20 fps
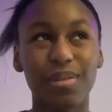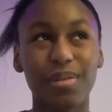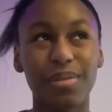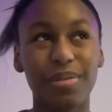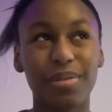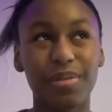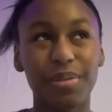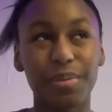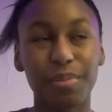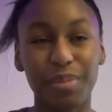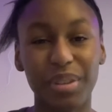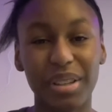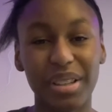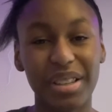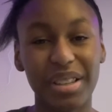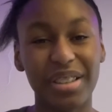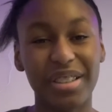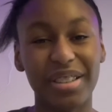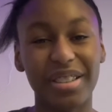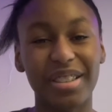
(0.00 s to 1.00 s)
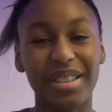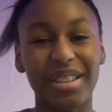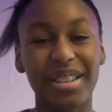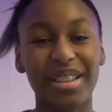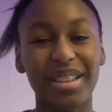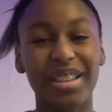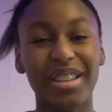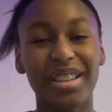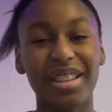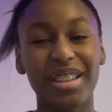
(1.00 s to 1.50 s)
familiar
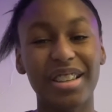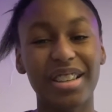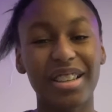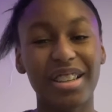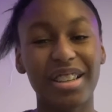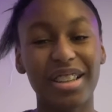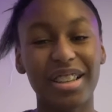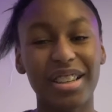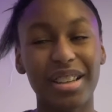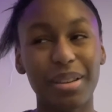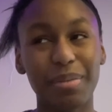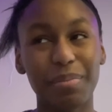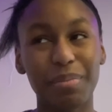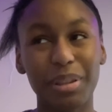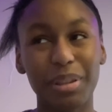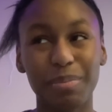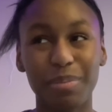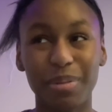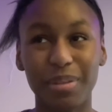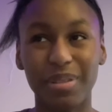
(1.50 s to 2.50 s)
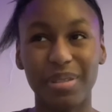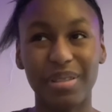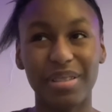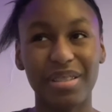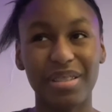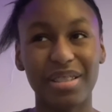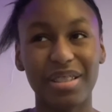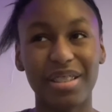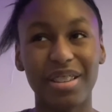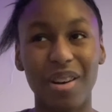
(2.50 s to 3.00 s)
people
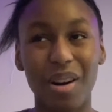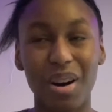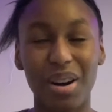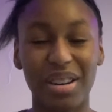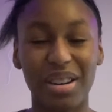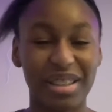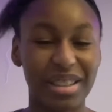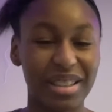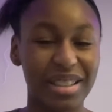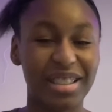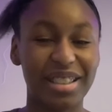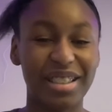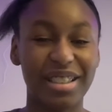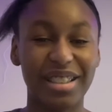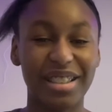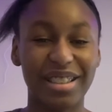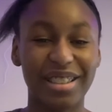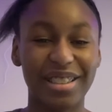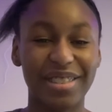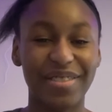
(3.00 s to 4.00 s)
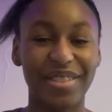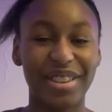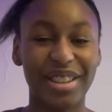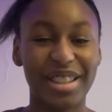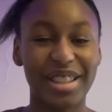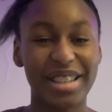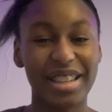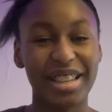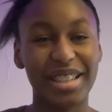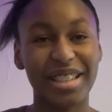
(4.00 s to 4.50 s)
are with
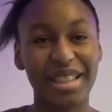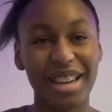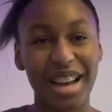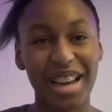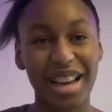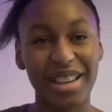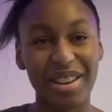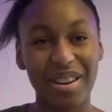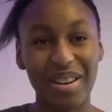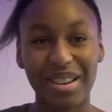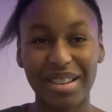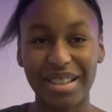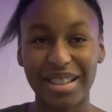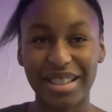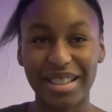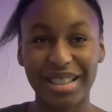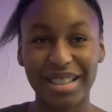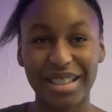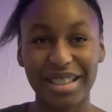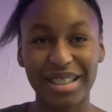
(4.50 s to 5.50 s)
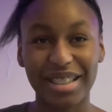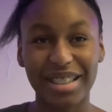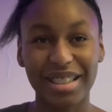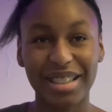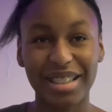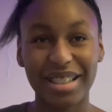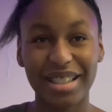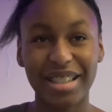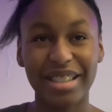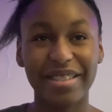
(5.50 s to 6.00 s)
such an iconic
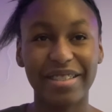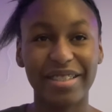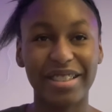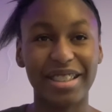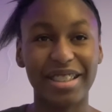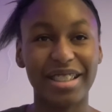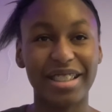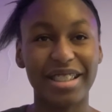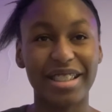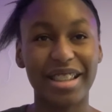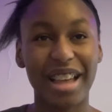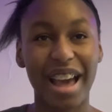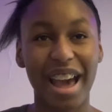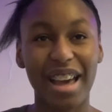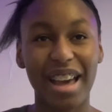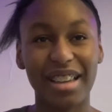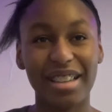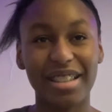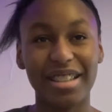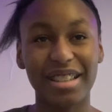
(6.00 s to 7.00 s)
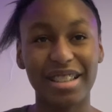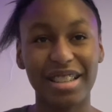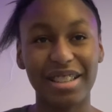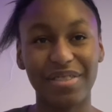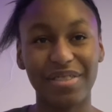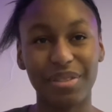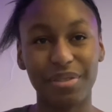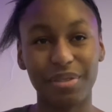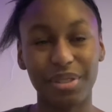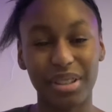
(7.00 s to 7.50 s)
series that isn't
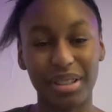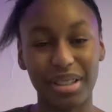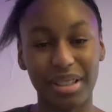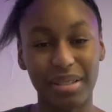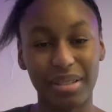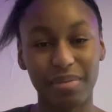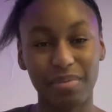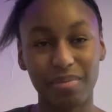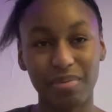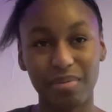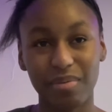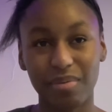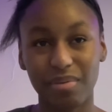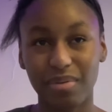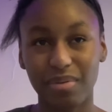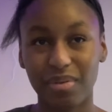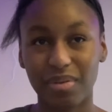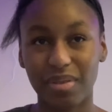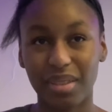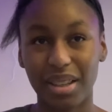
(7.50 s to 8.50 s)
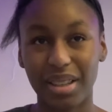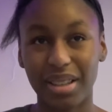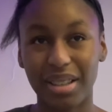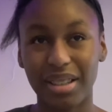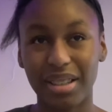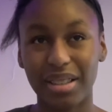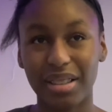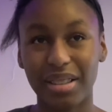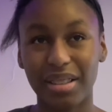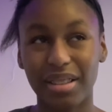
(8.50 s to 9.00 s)
even really, like,
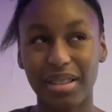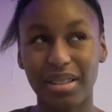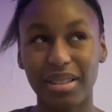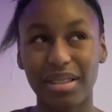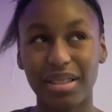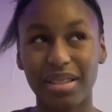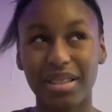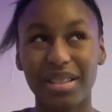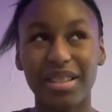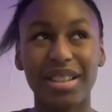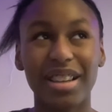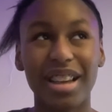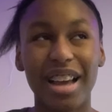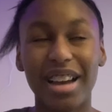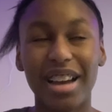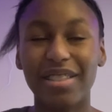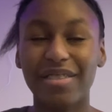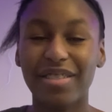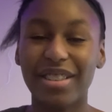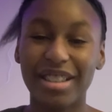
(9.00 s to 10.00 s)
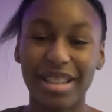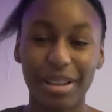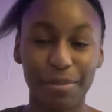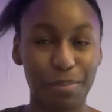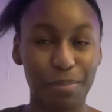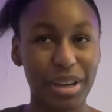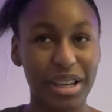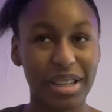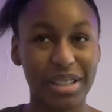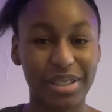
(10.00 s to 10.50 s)
I don't want to say
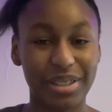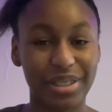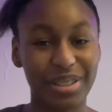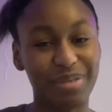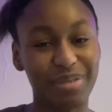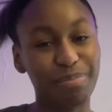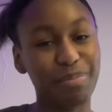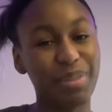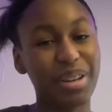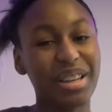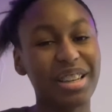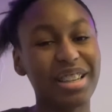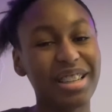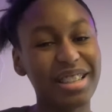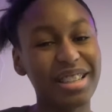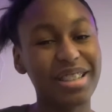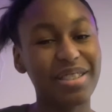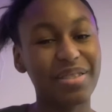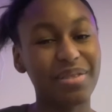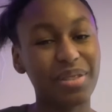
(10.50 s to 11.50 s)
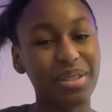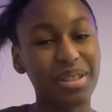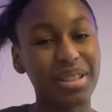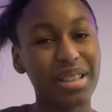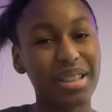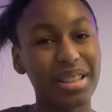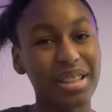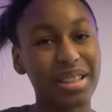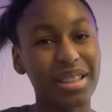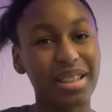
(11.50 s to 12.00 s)
mainstream, but it isn't really